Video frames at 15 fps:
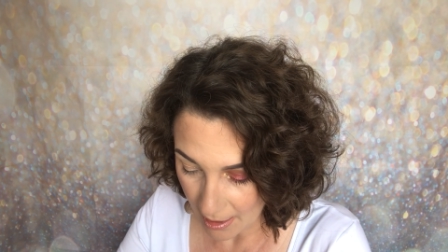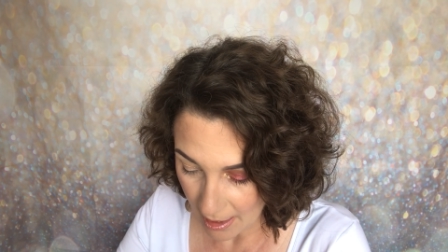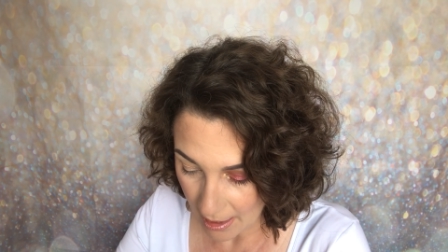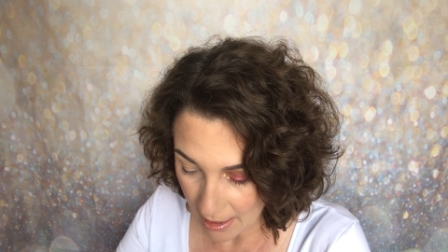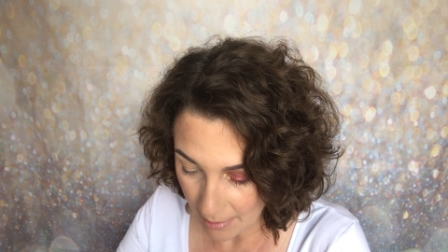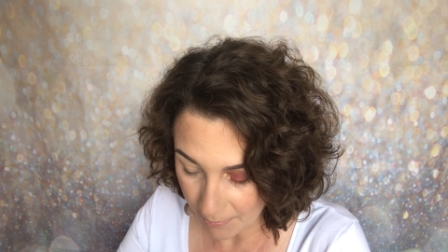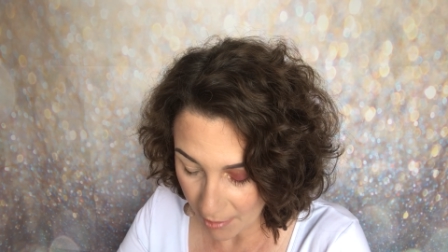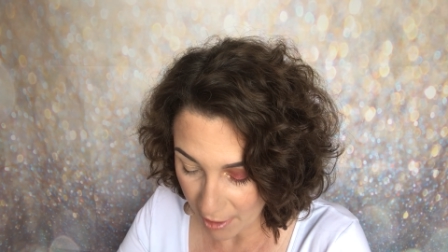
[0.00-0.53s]

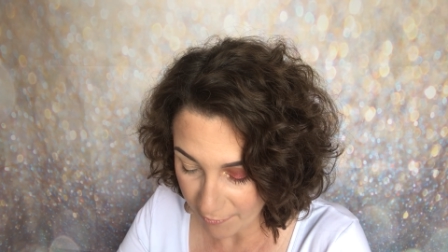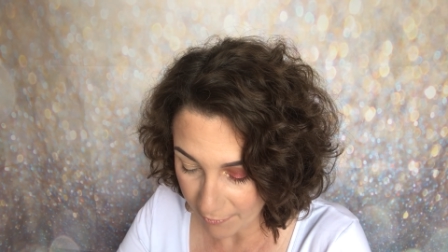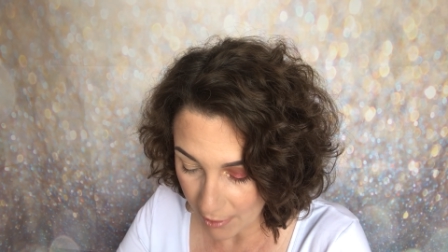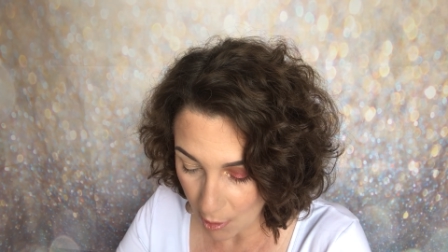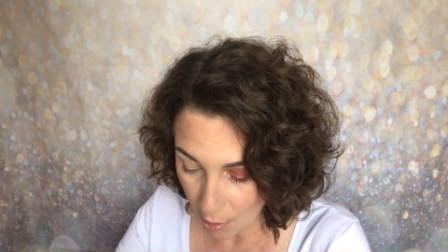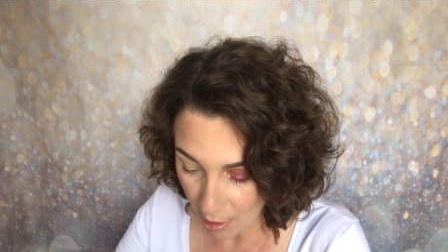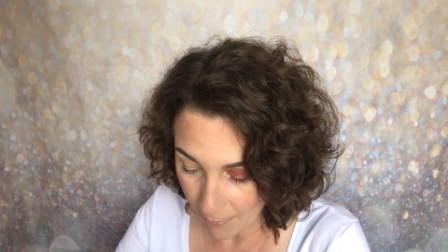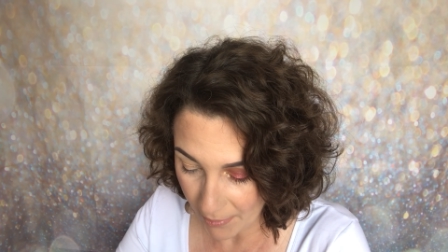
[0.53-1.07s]
Um, I
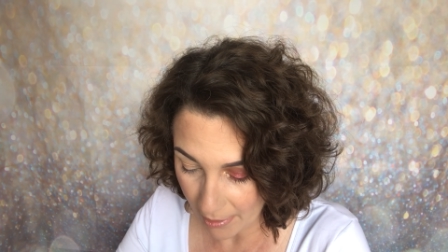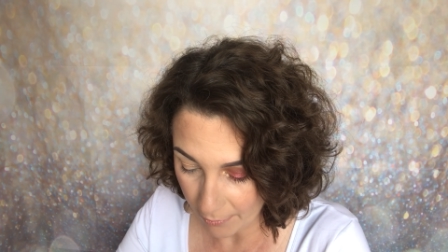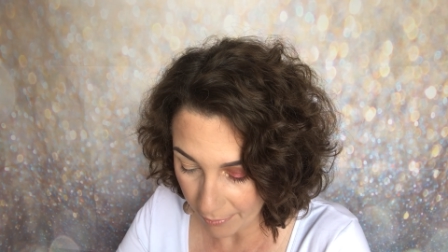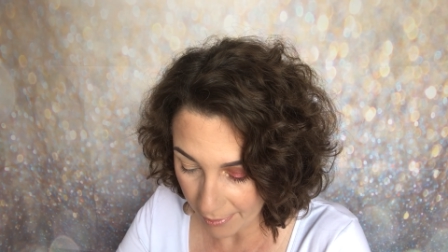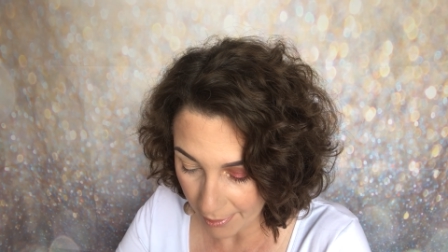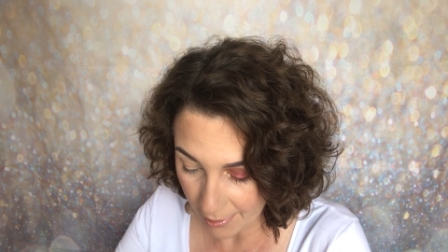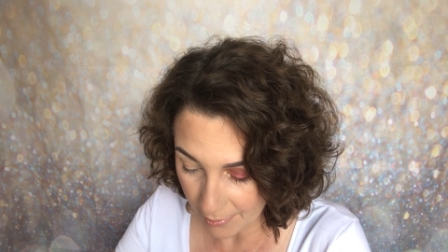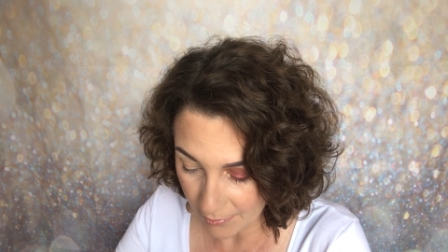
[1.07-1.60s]
forgot about
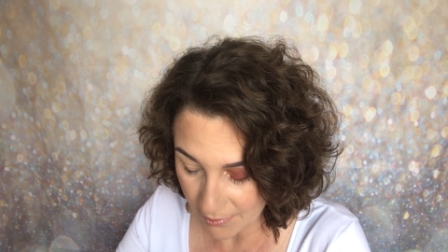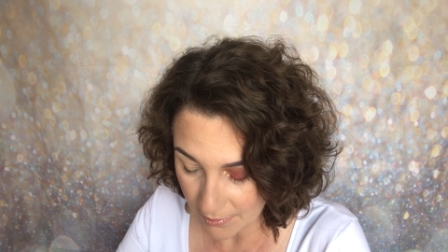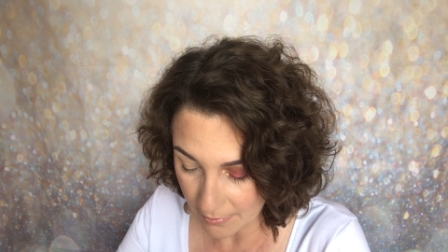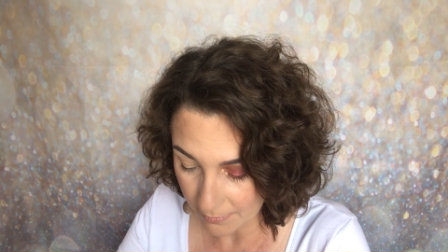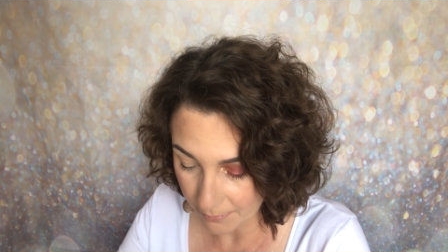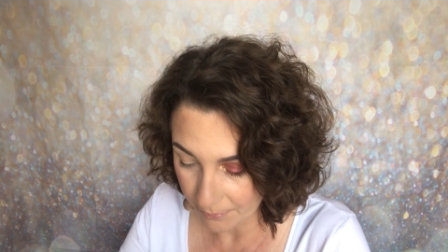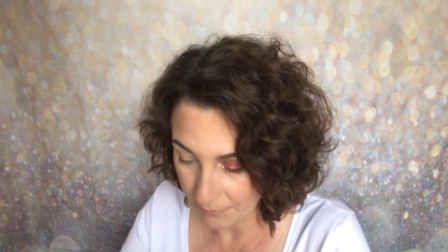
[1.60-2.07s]
those.